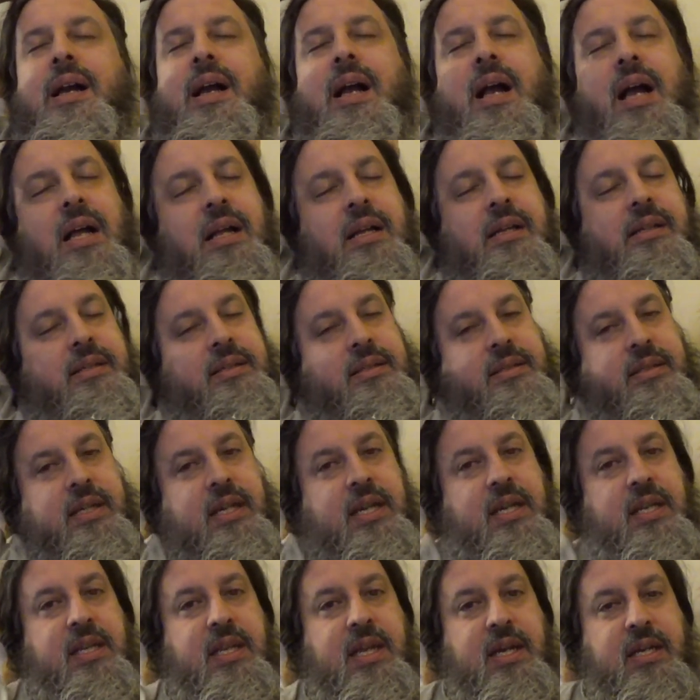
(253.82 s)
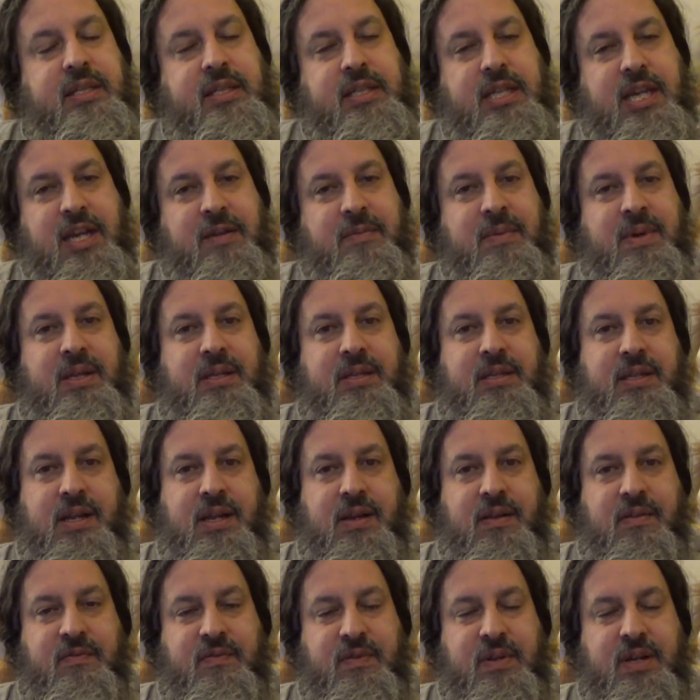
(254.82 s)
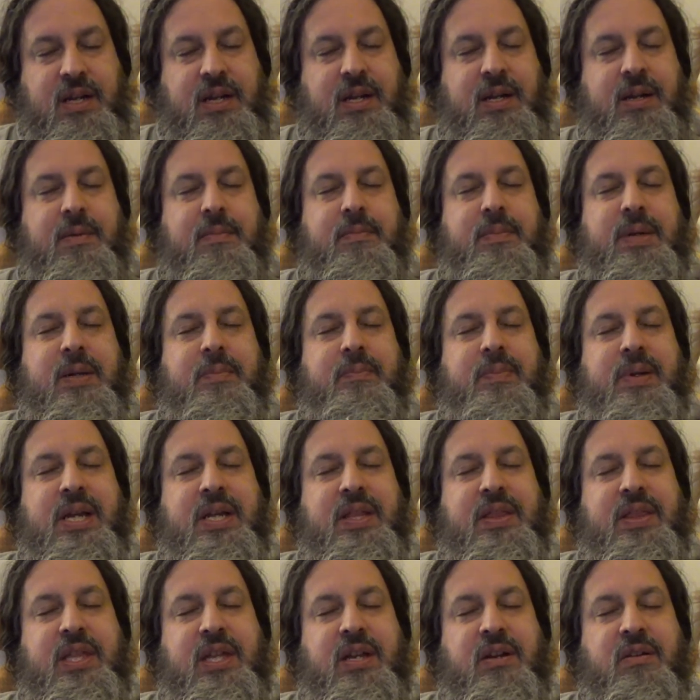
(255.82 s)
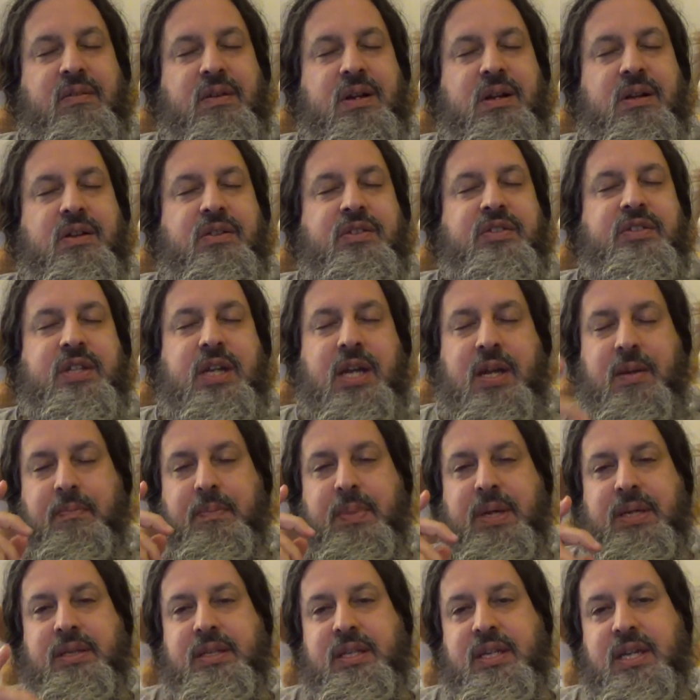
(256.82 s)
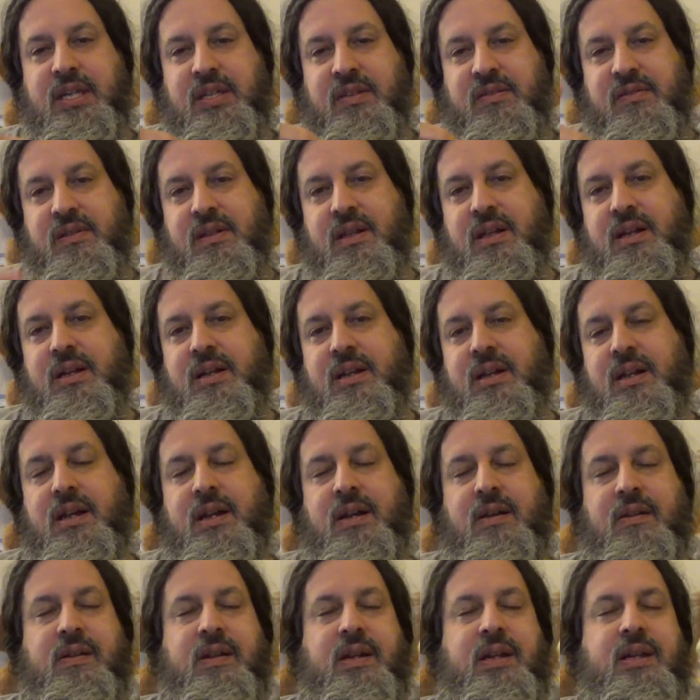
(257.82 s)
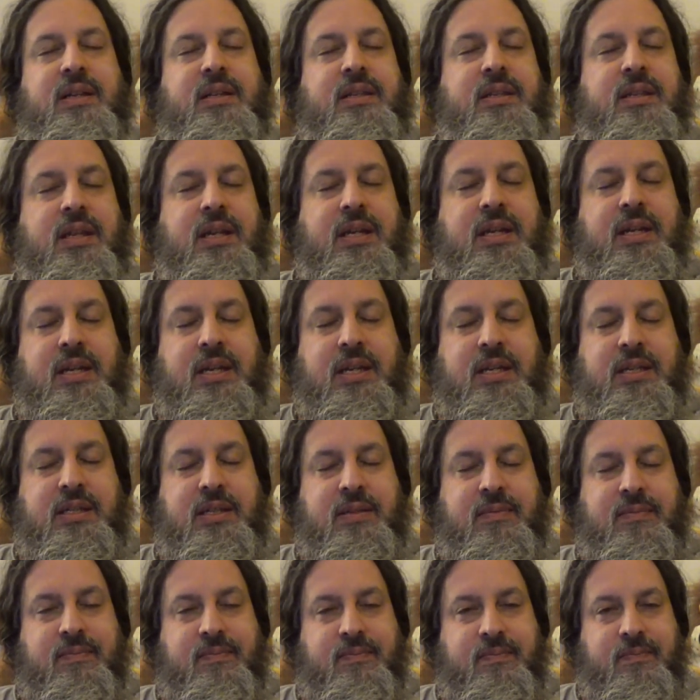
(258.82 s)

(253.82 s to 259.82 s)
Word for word: I'll see you in the next segment of uh, Big Bang Theorel's uh, BTS vlog. Alright, take it easy.